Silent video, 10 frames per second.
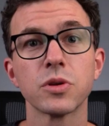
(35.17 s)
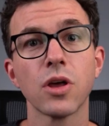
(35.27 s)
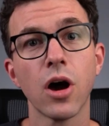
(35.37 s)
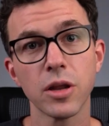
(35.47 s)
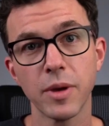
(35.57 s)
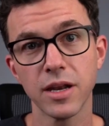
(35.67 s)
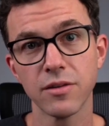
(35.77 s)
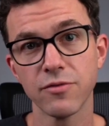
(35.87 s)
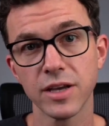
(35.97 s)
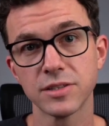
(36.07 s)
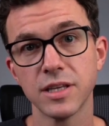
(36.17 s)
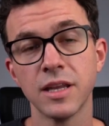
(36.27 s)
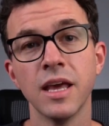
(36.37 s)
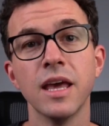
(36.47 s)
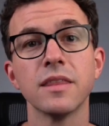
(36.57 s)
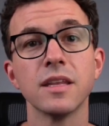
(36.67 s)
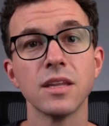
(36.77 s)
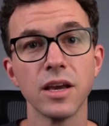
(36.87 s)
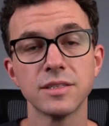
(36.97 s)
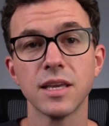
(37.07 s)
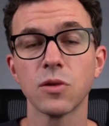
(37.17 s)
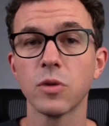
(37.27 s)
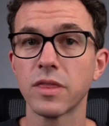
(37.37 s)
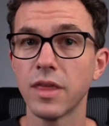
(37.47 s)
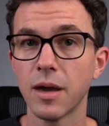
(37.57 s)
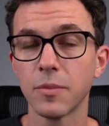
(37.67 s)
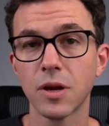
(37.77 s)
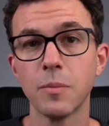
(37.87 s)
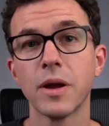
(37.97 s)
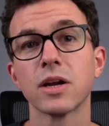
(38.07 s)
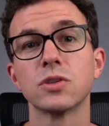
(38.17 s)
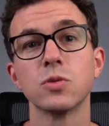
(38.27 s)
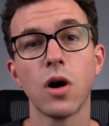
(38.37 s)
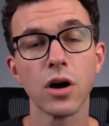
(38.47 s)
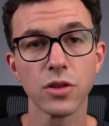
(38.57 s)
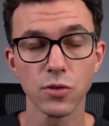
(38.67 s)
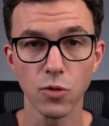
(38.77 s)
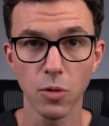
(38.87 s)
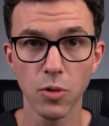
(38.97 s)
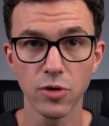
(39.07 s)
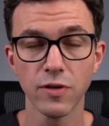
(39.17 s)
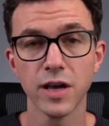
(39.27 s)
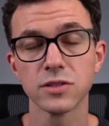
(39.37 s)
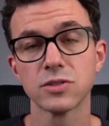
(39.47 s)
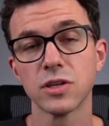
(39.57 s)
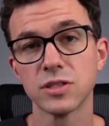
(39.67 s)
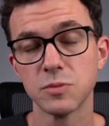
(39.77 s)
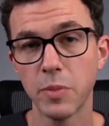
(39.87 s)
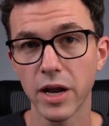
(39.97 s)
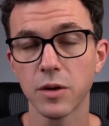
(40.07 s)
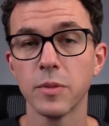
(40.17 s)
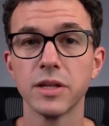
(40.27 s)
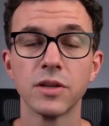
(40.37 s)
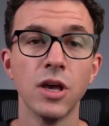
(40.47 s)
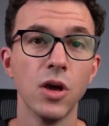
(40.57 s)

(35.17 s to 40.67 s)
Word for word: with automated investing, the nice thing with them compared to other robo advisors such as Betterment,